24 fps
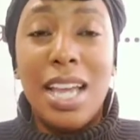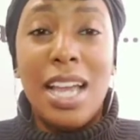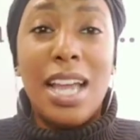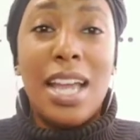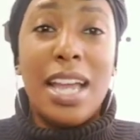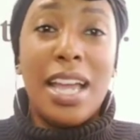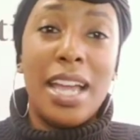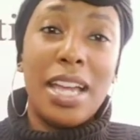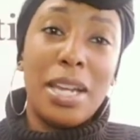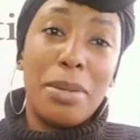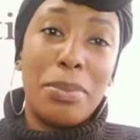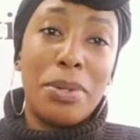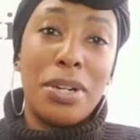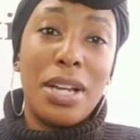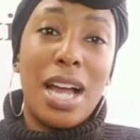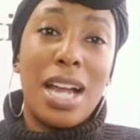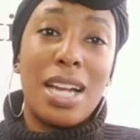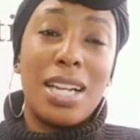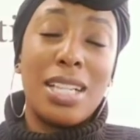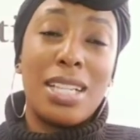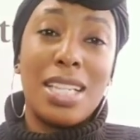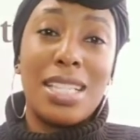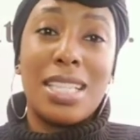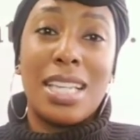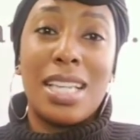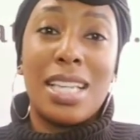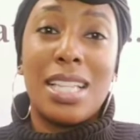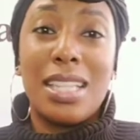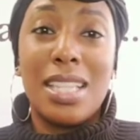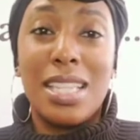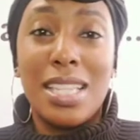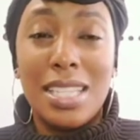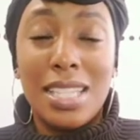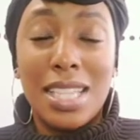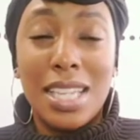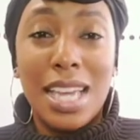Hey, Brianna, let's get
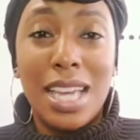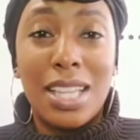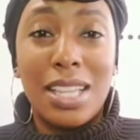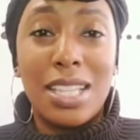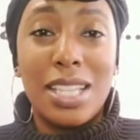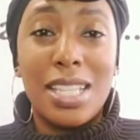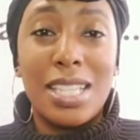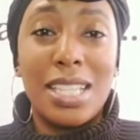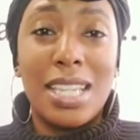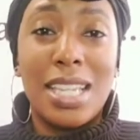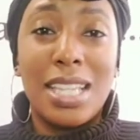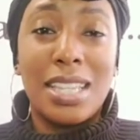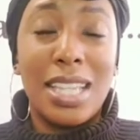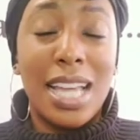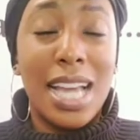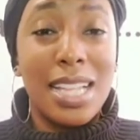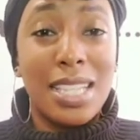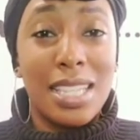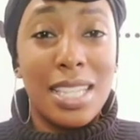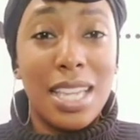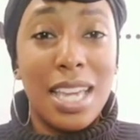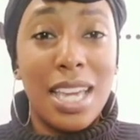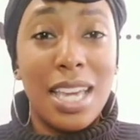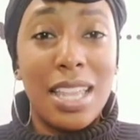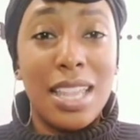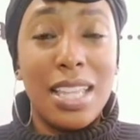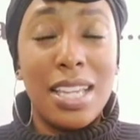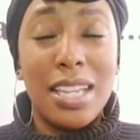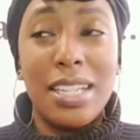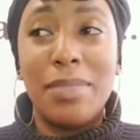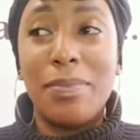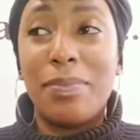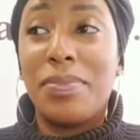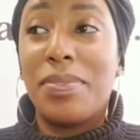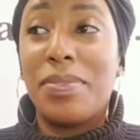this together. Let's get that together.